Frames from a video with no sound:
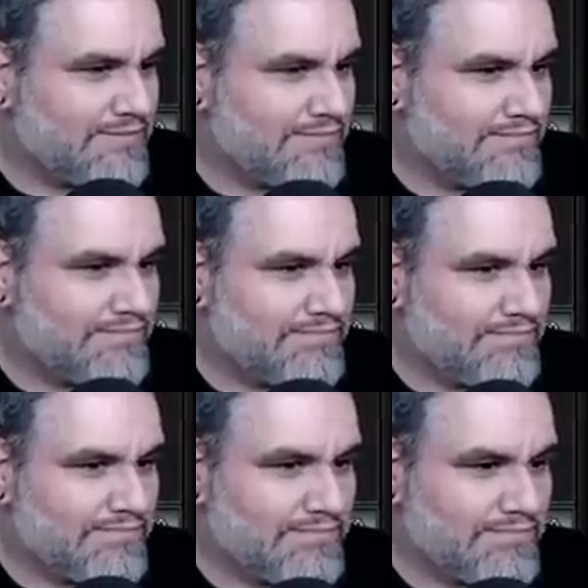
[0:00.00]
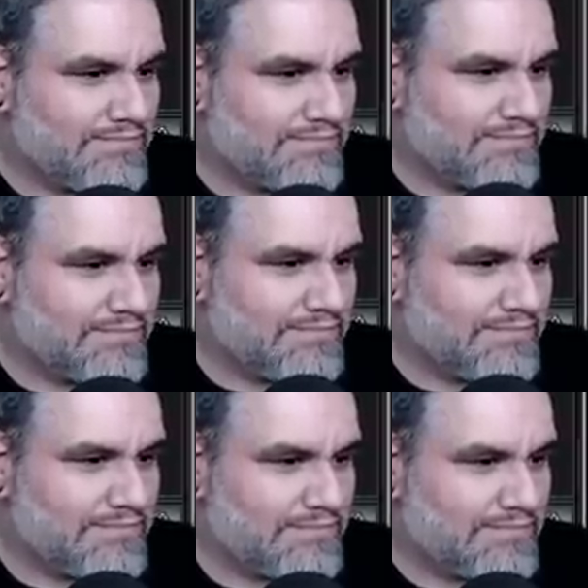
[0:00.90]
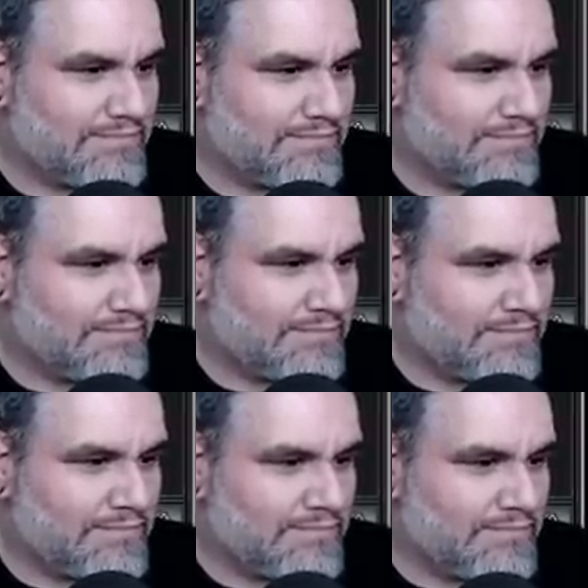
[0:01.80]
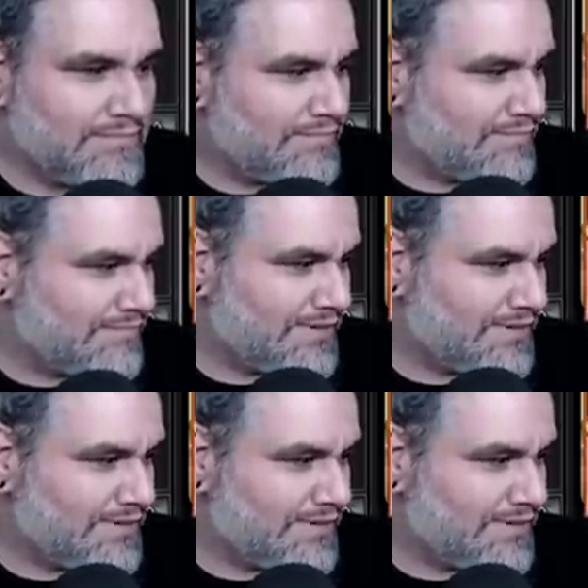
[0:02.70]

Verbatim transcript: Can we place bets on how long that Panera Coke is going to be there?